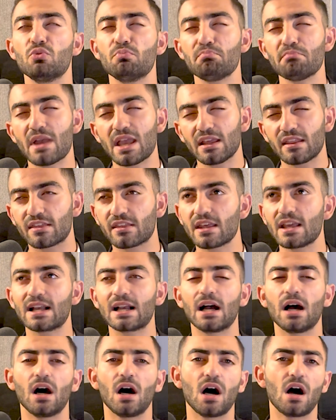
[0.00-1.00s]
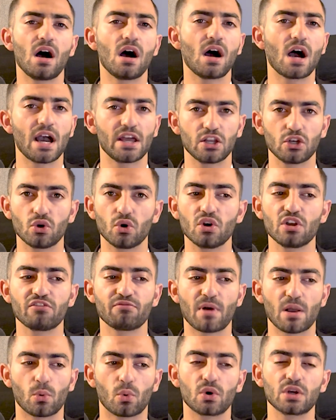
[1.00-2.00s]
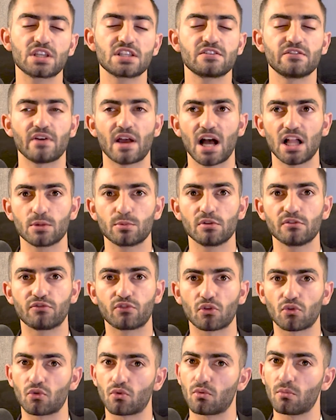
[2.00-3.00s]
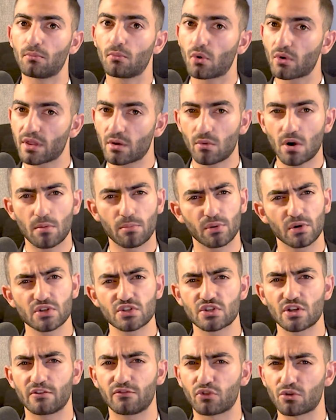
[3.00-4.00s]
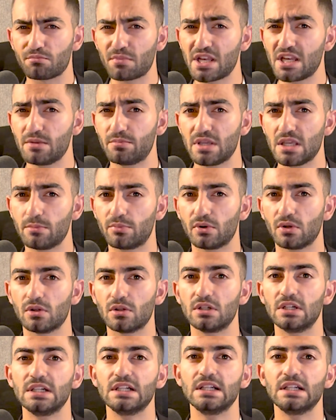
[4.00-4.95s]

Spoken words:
may think, I don't know if my work is valuable for more than one person, for many people.